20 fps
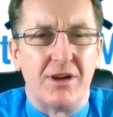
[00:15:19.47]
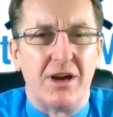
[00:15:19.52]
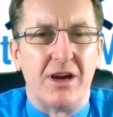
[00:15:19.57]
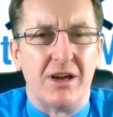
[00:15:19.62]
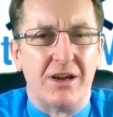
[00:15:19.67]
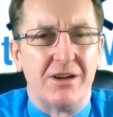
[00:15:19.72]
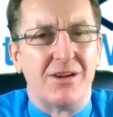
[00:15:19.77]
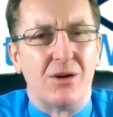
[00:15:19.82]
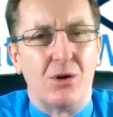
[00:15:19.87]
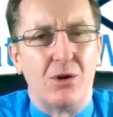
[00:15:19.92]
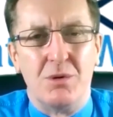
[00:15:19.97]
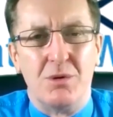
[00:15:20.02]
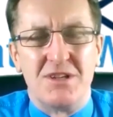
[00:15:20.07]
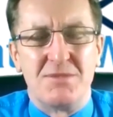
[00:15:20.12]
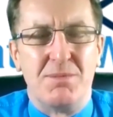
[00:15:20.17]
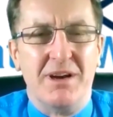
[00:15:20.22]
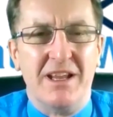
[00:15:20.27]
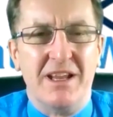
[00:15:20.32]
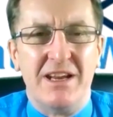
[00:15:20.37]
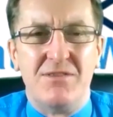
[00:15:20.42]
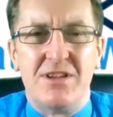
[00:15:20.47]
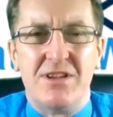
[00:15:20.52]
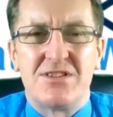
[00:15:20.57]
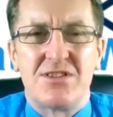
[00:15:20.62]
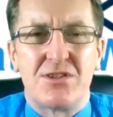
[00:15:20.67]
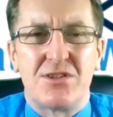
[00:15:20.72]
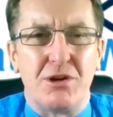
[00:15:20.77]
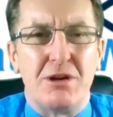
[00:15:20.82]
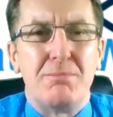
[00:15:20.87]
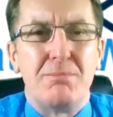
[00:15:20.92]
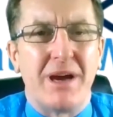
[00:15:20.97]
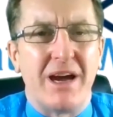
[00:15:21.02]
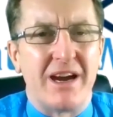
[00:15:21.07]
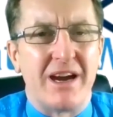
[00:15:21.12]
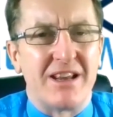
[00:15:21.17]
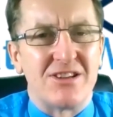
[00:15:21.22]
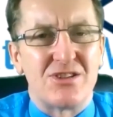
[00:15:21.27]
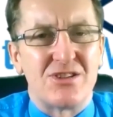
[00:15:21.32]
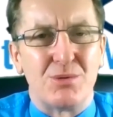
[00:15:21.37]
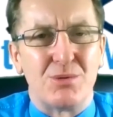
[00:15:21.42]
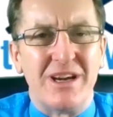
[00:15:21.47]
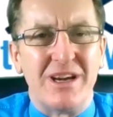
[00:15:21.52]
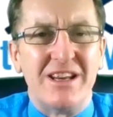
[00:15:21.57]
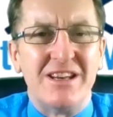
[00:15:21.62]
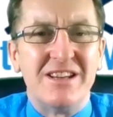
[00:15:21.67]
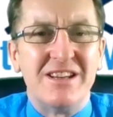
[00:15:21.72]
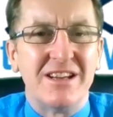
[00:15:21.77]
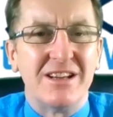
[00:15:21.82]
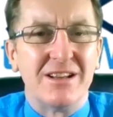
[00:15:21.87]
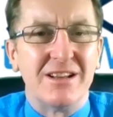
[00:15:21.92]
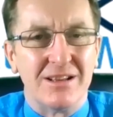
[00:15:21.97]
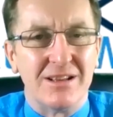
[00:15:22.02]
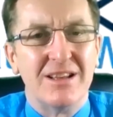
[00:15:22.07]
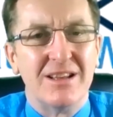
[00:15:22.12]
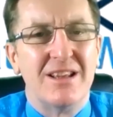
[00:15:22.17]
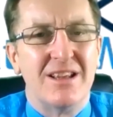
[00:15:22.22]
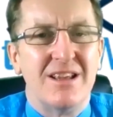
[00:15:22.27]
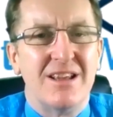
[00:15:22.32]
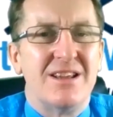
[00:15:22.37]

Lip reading: I always believe there's three parties to any deal.